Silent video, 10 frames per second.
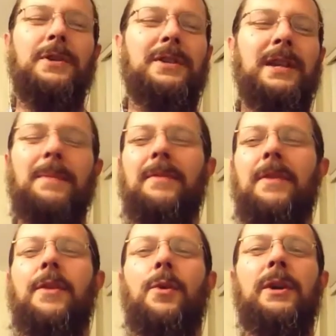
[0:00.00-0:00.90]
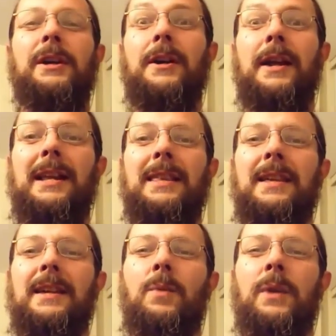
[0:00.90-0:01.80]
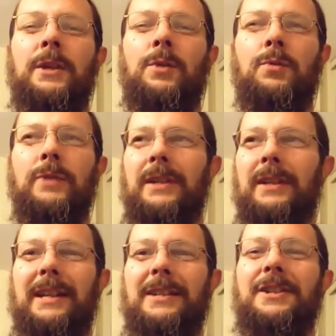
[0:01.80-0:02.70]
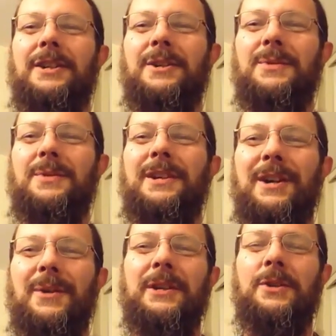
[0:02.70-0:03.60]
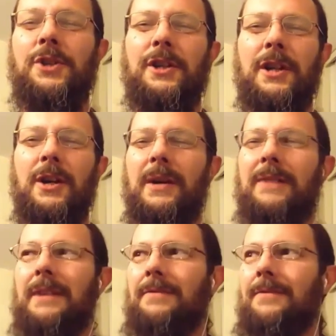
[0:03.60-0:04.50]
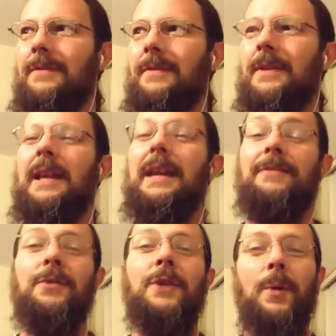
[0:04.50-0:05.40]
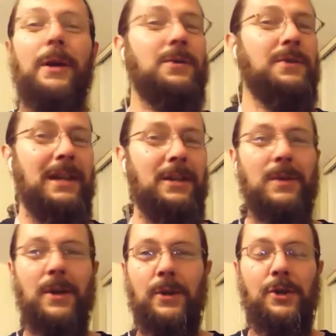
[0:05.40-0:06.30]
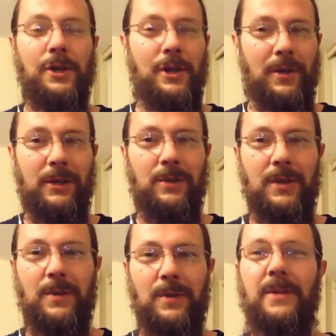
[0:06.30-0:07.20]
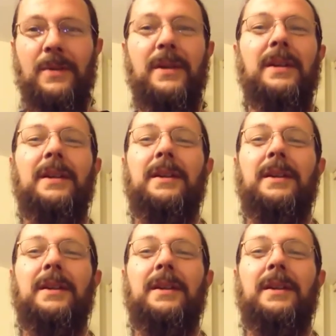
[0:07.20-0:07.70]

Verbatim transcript: put a stamp of authority on anything when you really don't know, and you should know if if, if you know what you say you know, you should know that you don't know.